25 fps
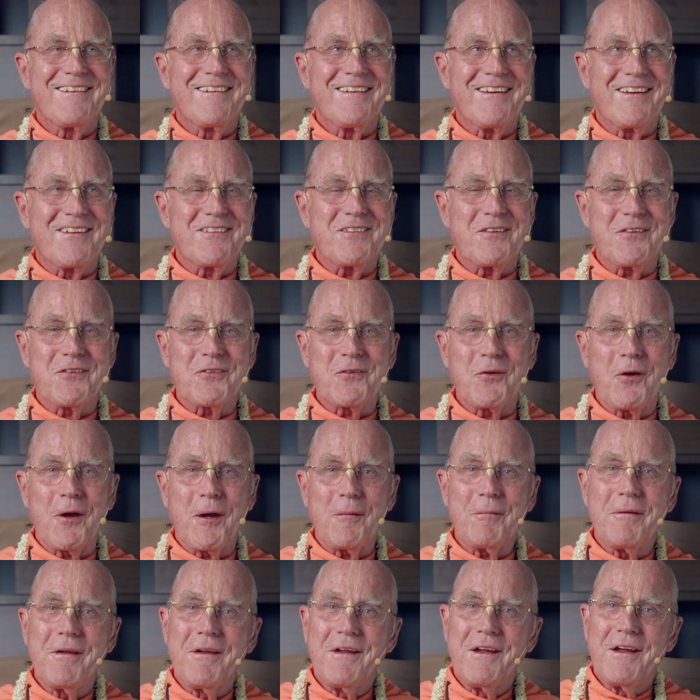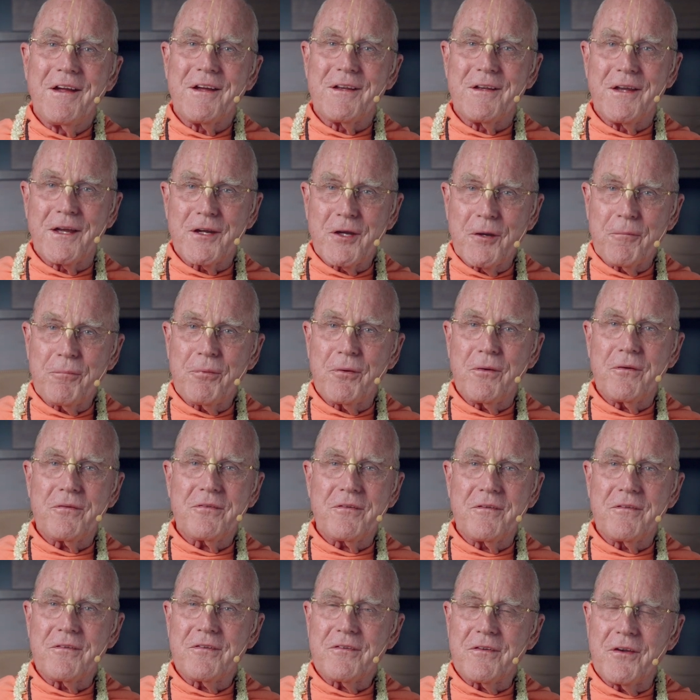It's described like a
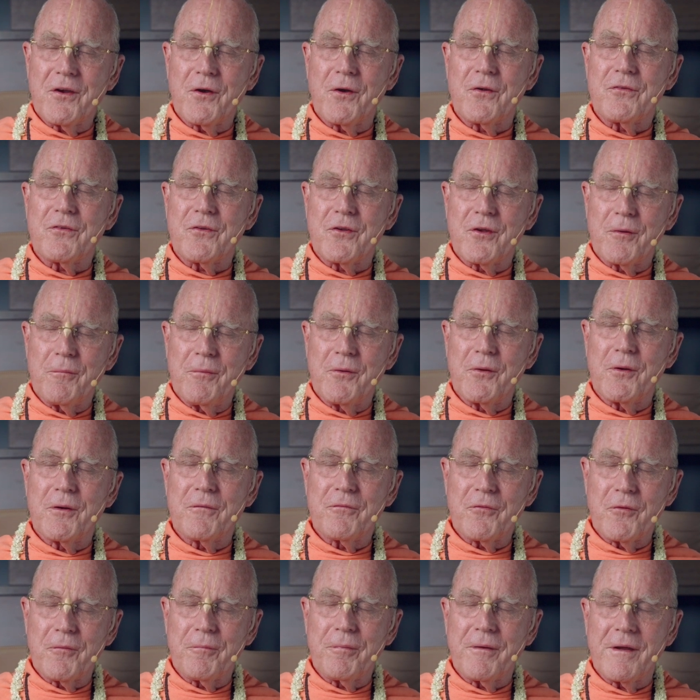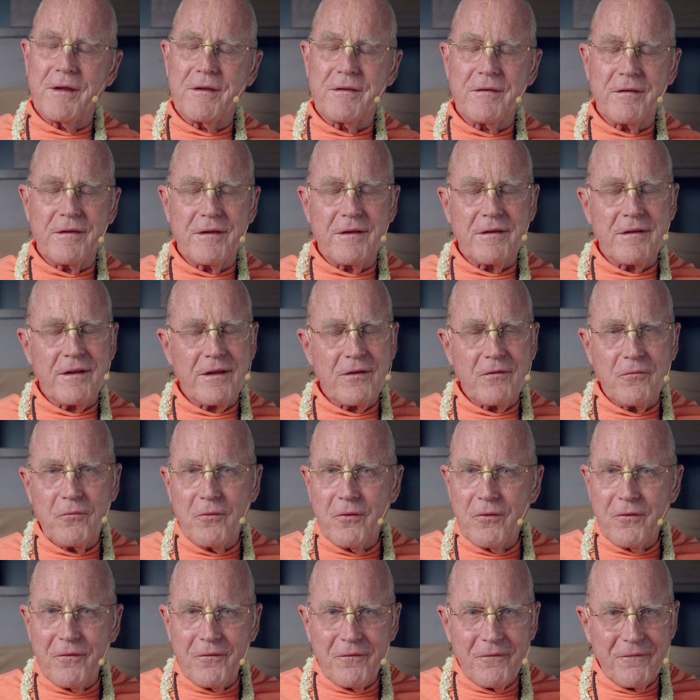person stares at a beautiful painting. Like,
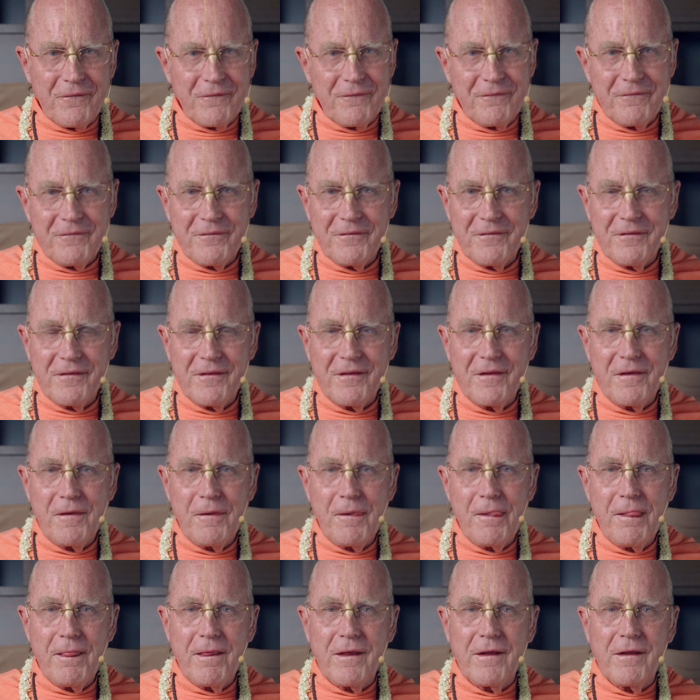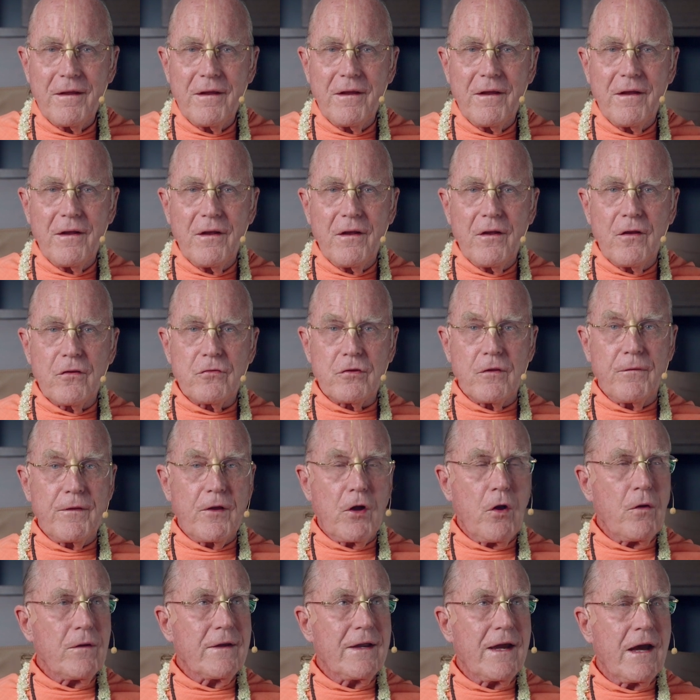whoa. So they
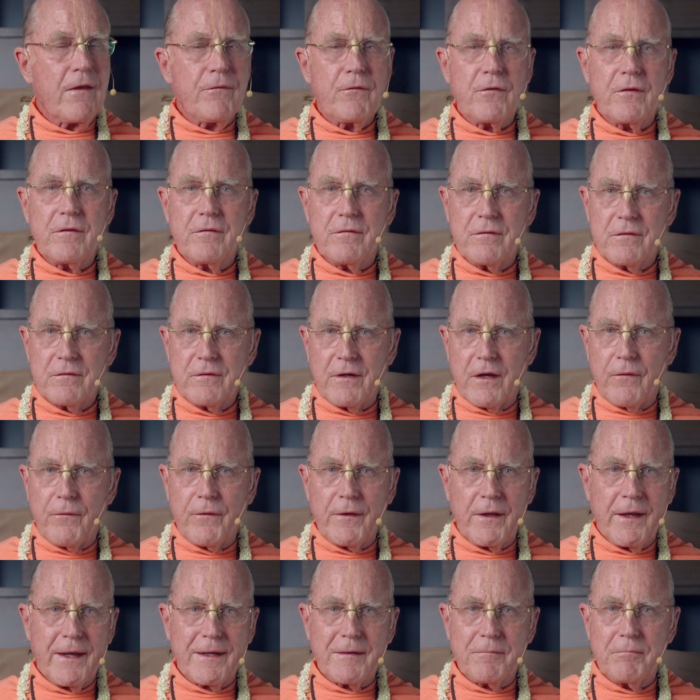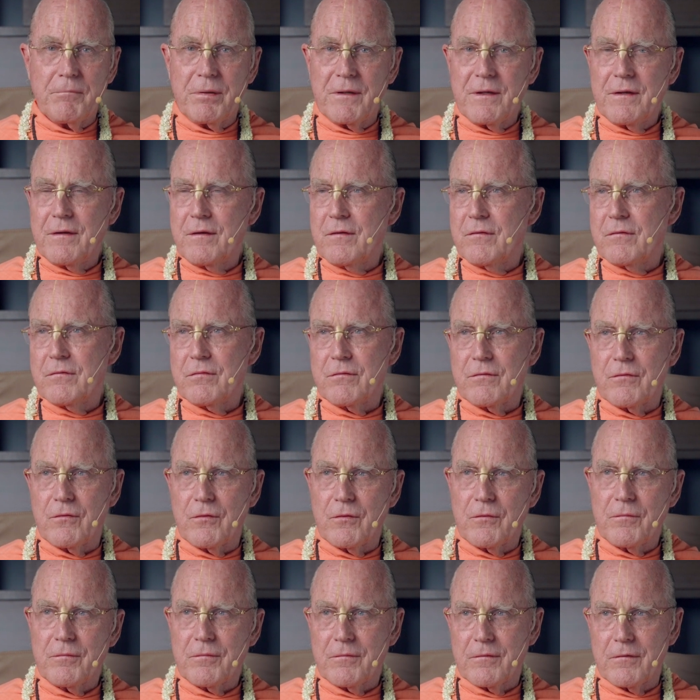all gathered together like bees,
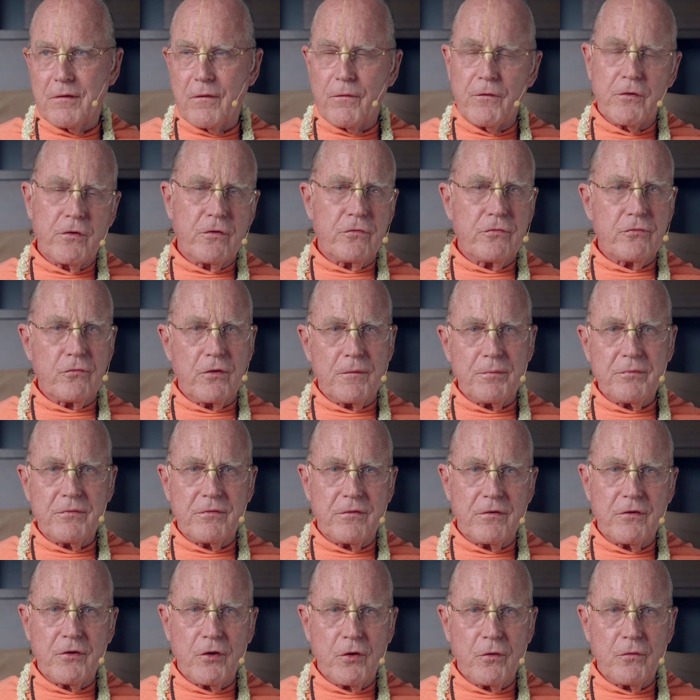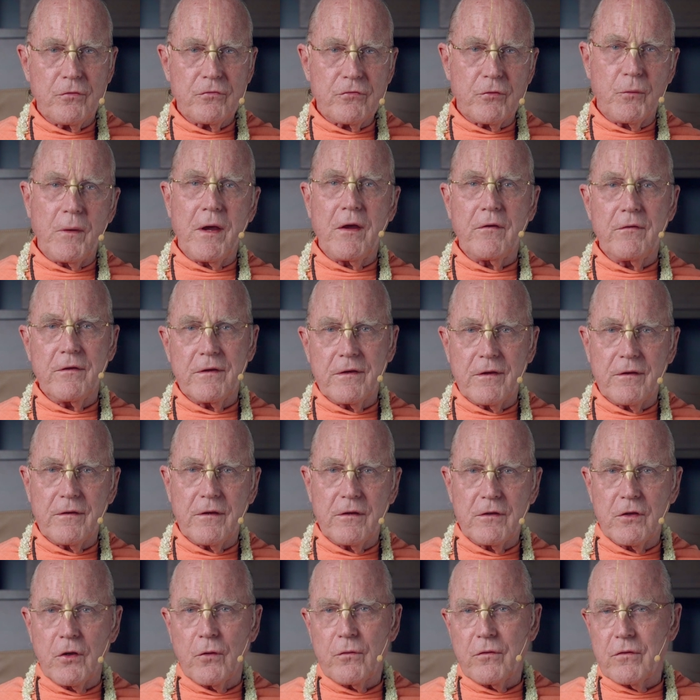another description, surrounding a
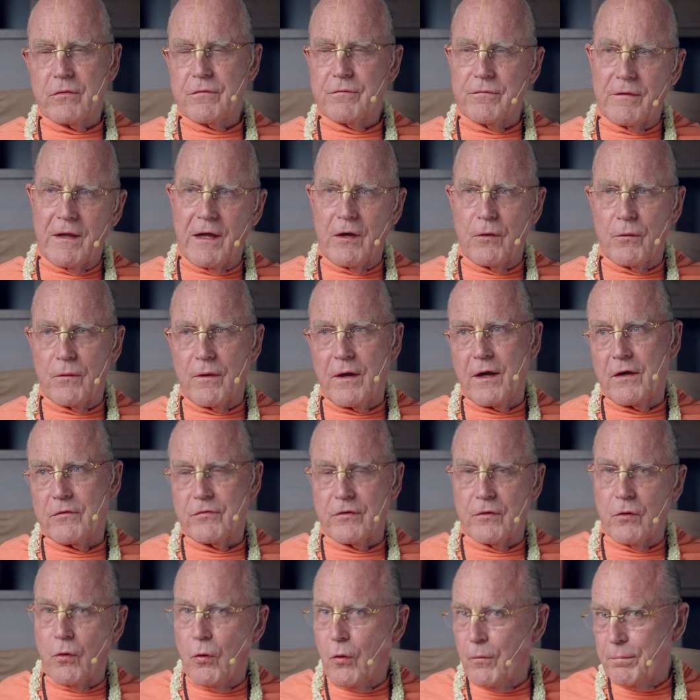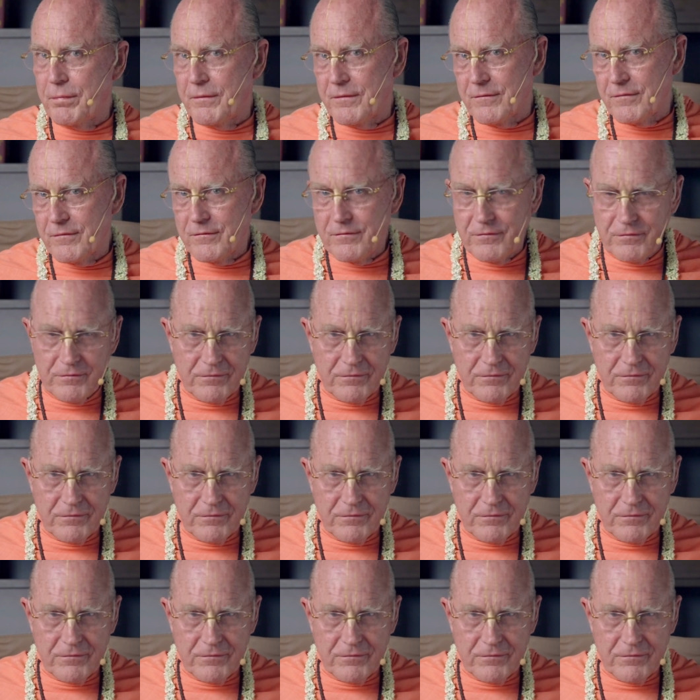lotus flower as it opens.